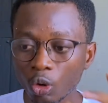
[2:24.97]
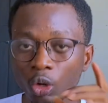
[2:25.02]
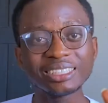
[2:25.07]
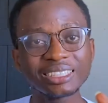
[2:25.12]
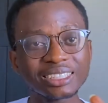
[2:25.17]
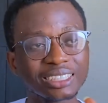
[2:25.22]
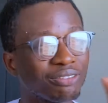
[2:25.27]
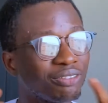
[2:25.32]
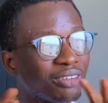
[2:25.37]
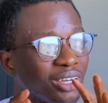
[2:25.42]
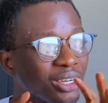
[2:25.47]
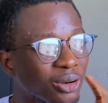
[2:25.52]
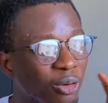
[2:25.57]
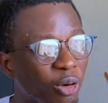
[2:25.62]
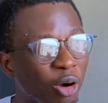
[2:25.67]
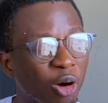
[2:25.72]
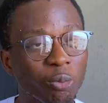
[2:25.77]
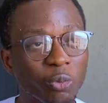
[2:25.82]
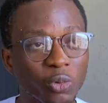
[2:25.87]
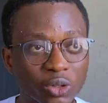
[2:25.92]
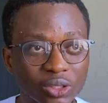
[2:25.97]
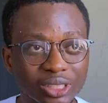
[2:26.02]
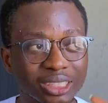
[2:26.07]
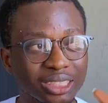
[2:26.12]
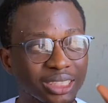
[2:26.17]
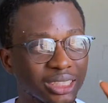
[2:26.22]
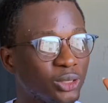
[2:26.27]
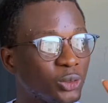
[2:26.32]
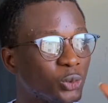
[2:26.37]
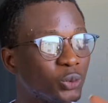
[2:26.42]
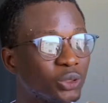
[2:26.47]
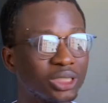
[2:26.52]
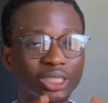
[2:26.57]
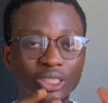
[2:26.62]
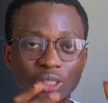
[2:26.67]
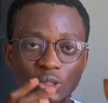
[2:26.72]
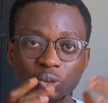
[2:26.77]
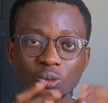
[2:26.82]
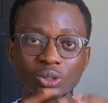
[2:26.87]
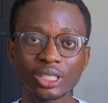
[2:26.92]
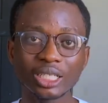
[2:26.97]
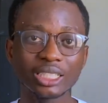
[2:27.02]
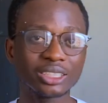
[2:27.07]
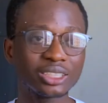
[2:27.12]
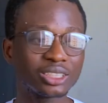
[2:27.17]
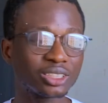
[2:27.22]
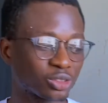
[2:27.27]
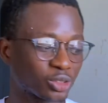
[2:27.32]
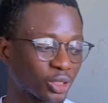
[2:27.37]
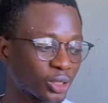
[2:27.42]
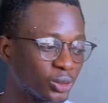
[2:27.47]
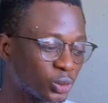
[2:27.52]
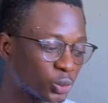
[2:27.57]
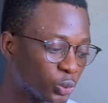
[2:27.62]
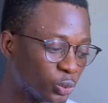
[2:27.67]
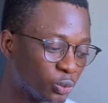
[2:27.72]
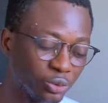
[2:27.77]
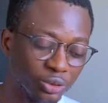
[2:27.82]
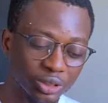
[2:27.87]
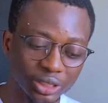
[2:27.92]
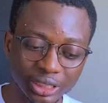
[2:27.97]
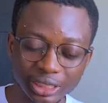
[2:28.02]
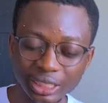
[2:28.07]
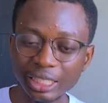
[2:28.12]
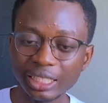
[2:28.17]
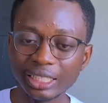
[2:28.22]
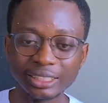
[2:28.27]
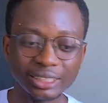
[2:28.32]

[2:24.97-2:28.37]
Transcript: It's a very common thing. You see students trying to read,